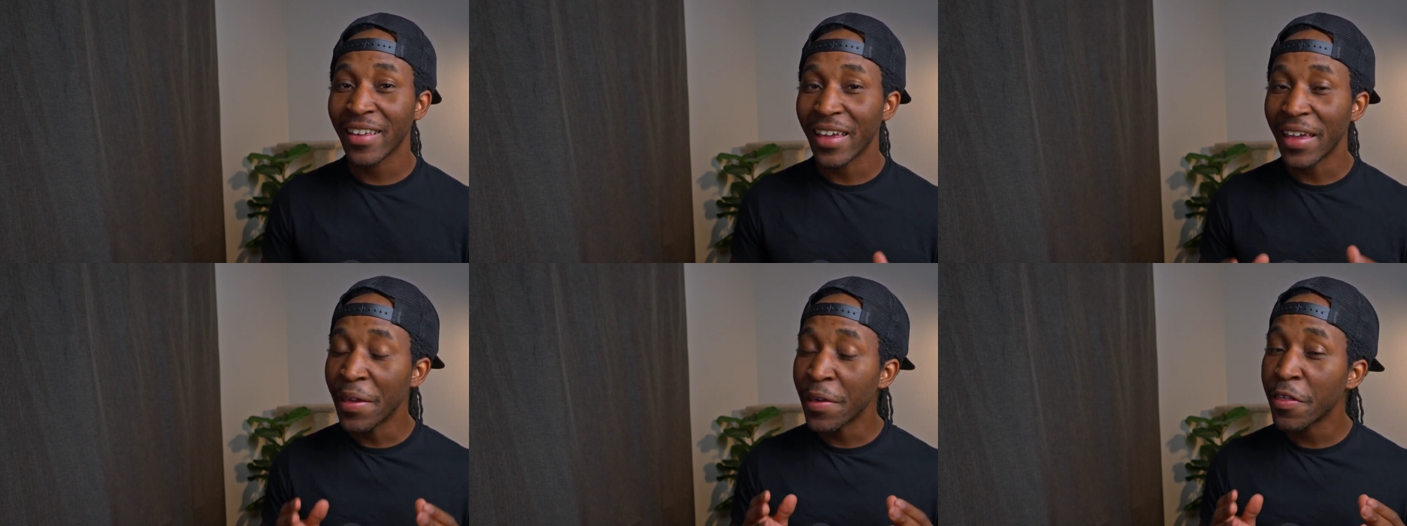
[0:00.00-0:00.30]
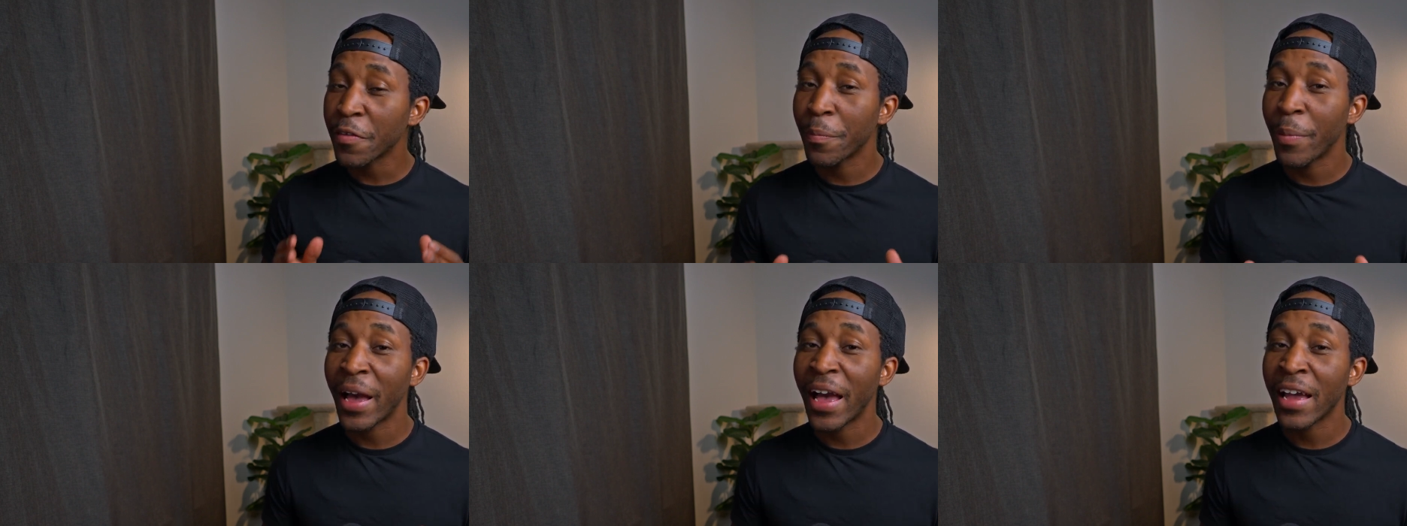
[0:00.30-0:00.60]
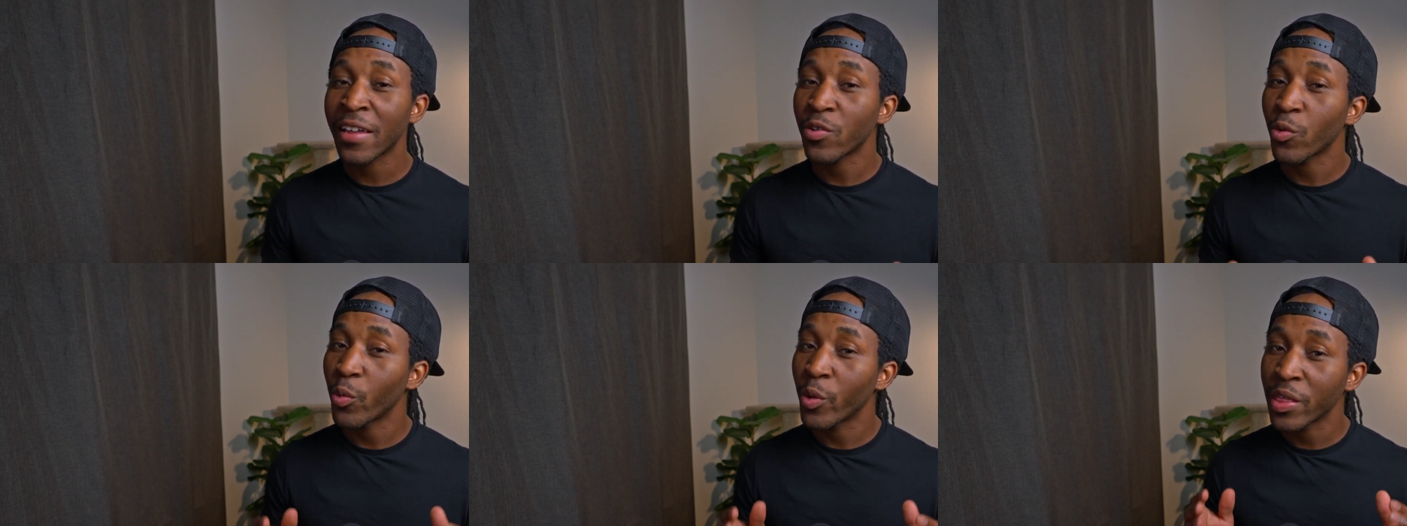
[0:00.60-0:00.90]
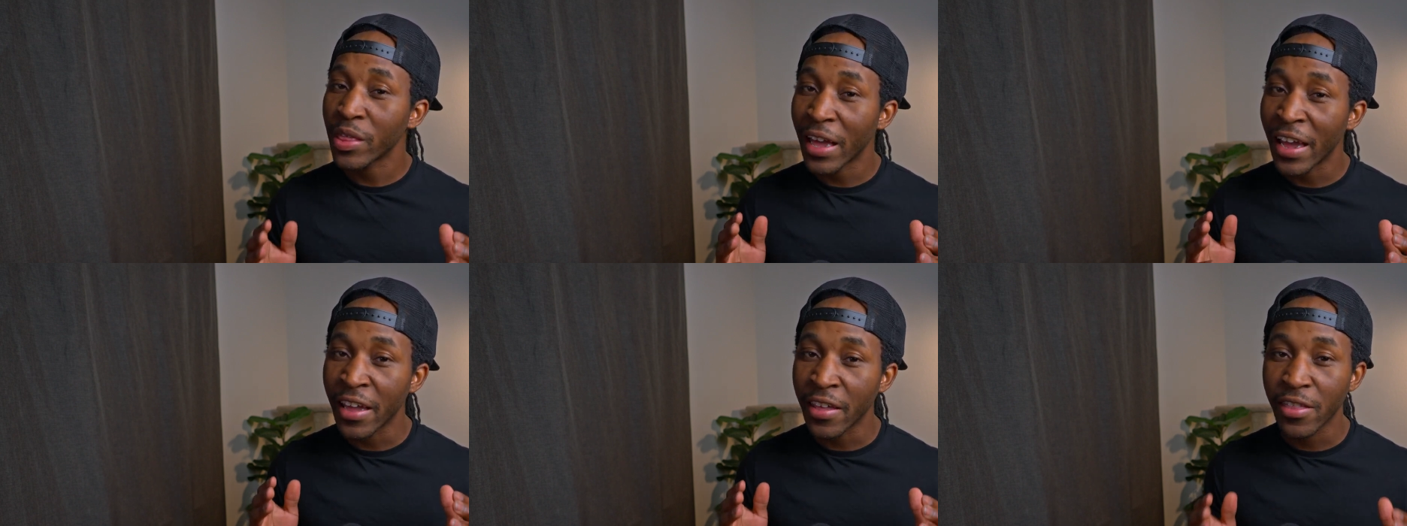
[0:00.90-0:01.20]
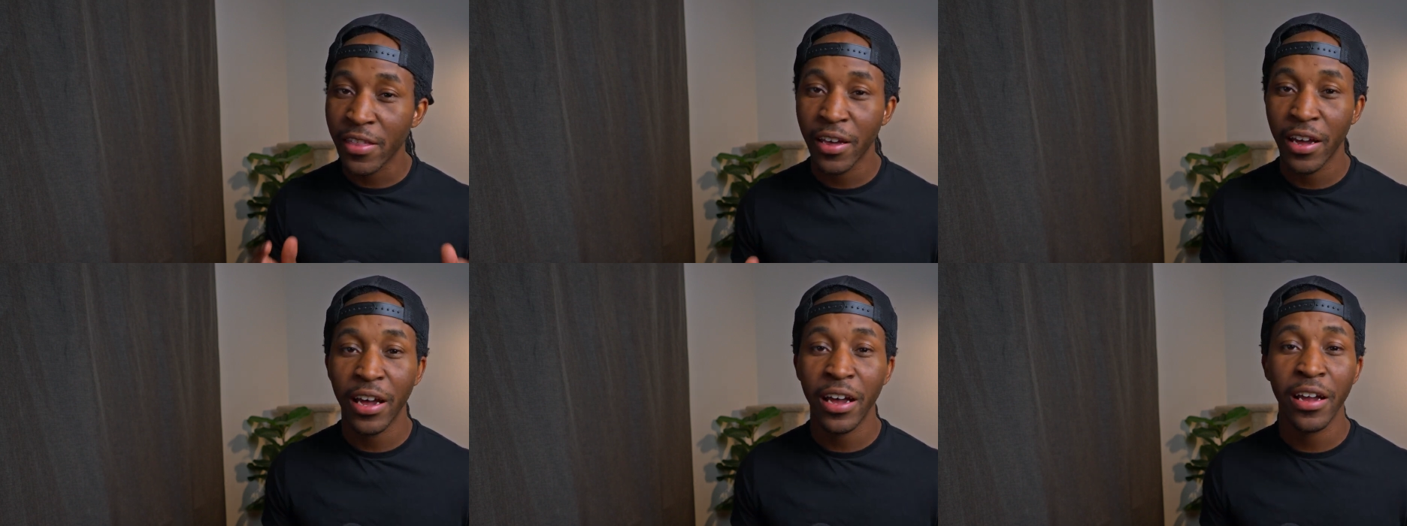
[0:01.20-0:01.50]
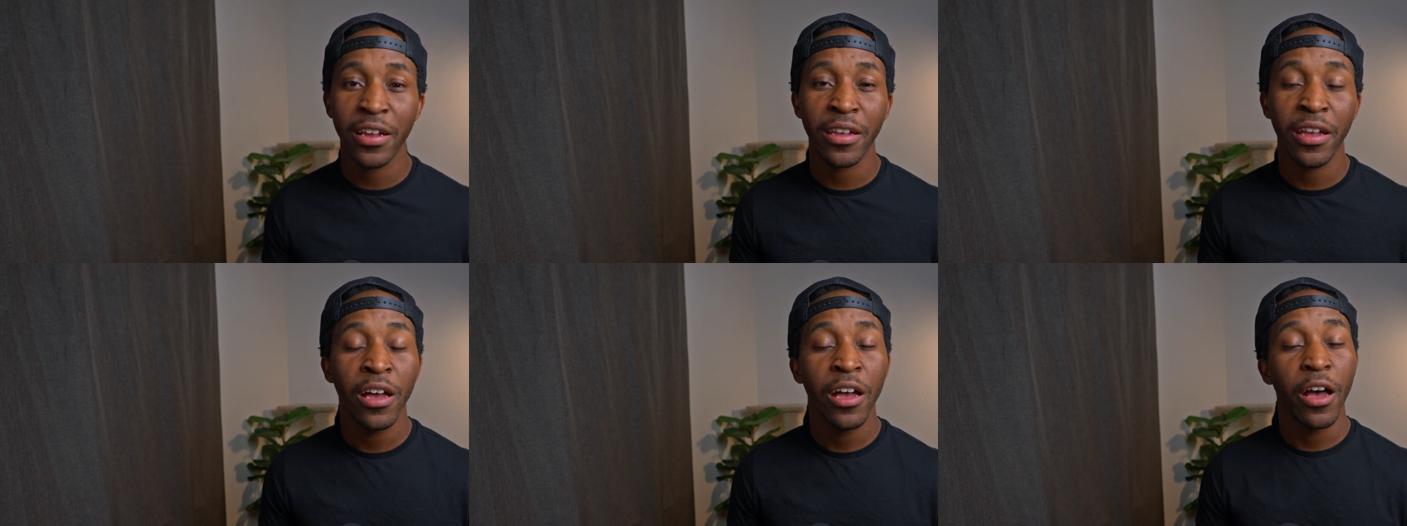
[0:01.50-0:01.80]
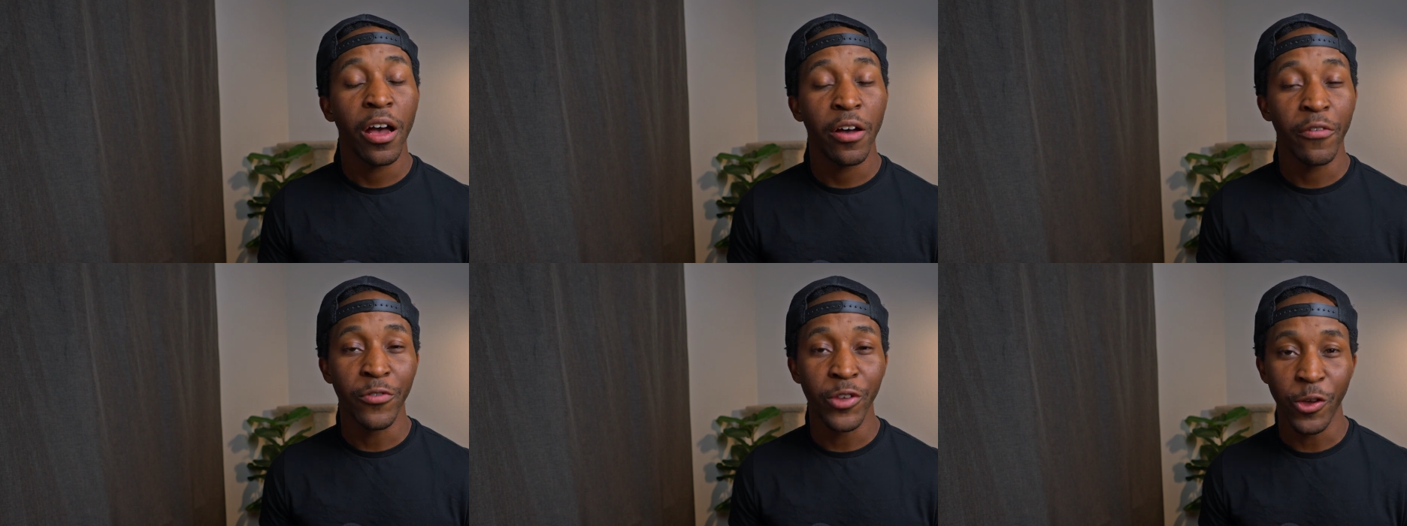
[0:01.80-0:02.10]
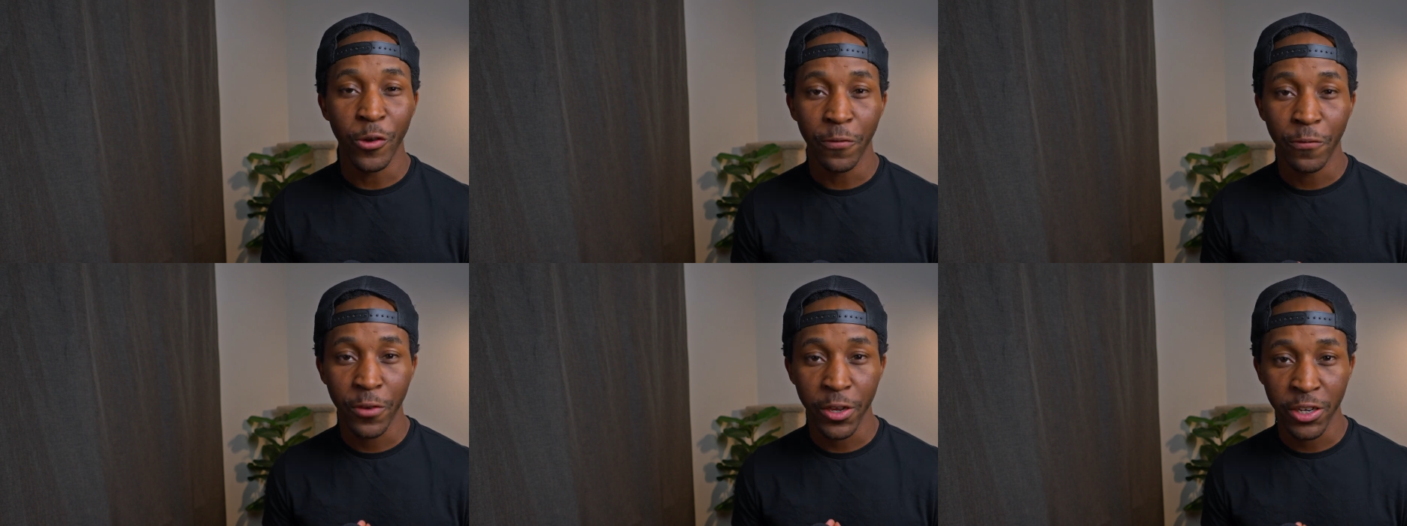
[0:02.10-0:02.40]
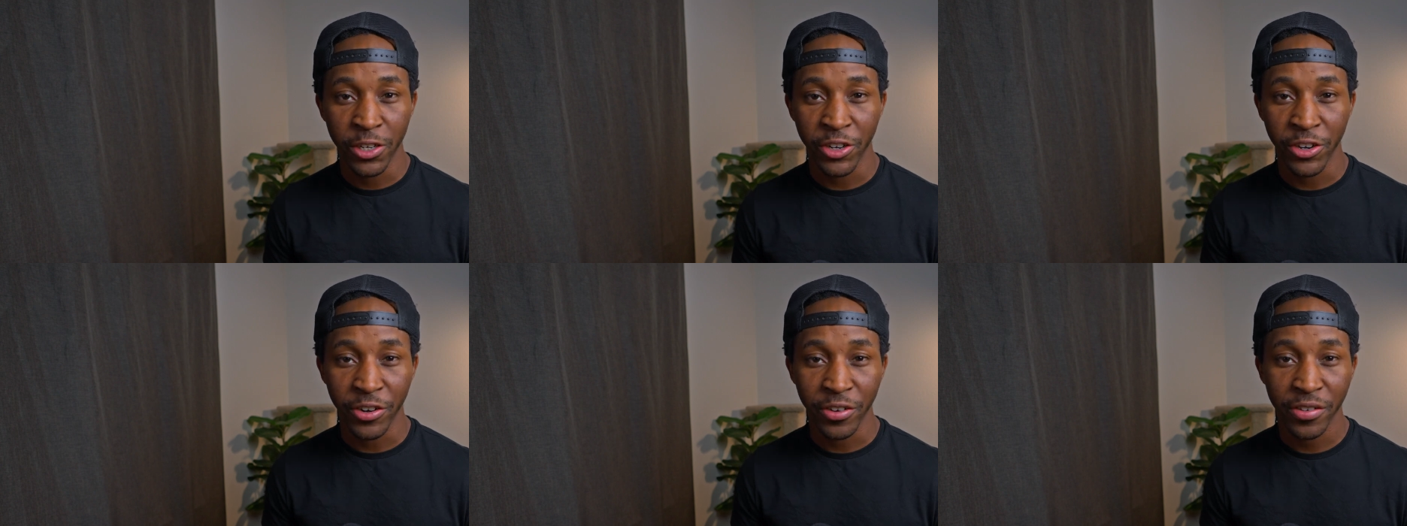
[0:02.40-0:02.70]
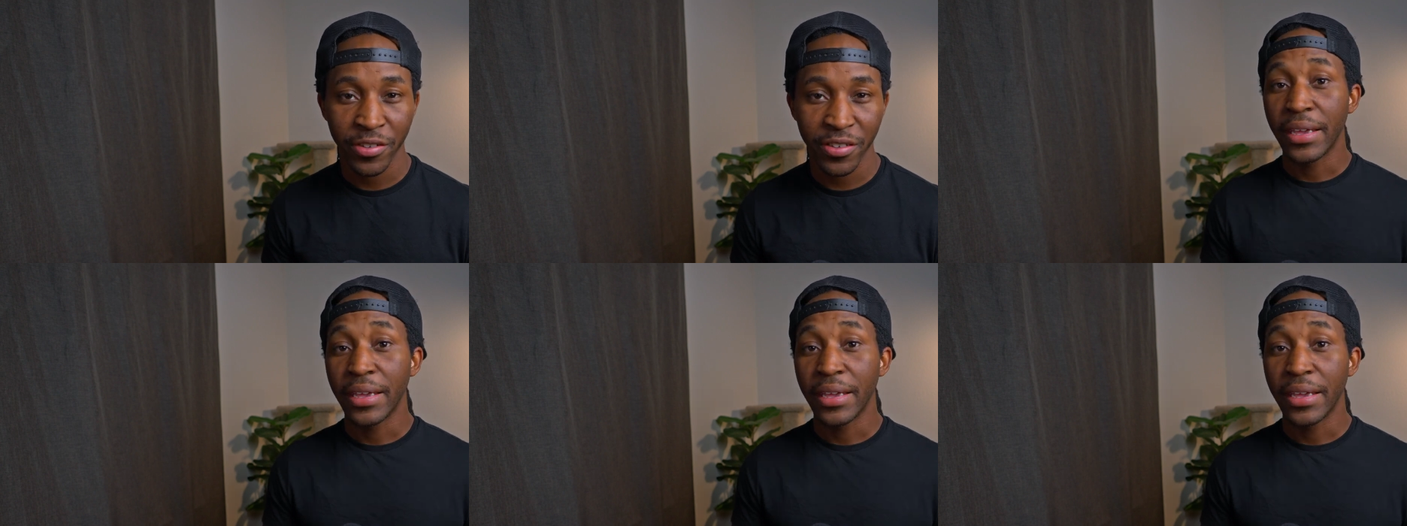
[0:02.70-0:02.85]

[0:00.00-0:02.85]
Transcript: it's packed with a ton of new features.